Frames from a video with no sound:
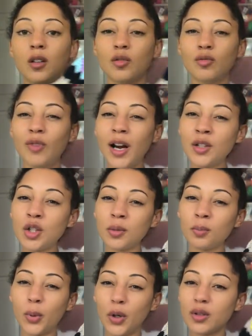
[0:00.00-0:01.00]

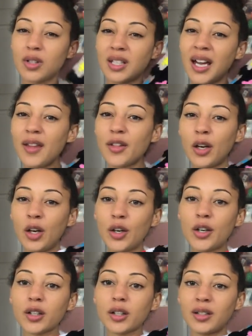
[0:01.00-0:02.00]
random put together
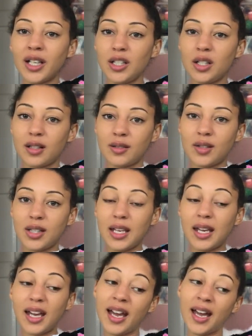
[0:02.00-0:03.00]
look that you can
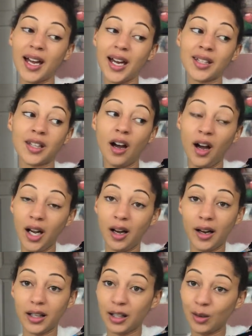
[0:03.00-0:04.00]
see here and that I
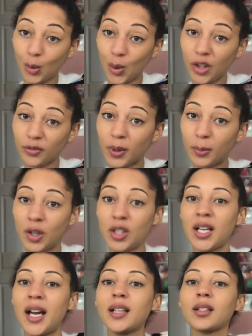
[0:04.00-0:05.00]
like in all of my
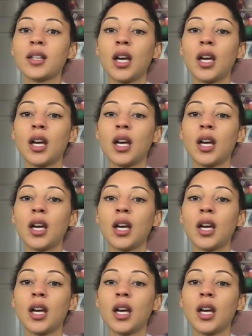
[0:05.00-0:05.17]
projects.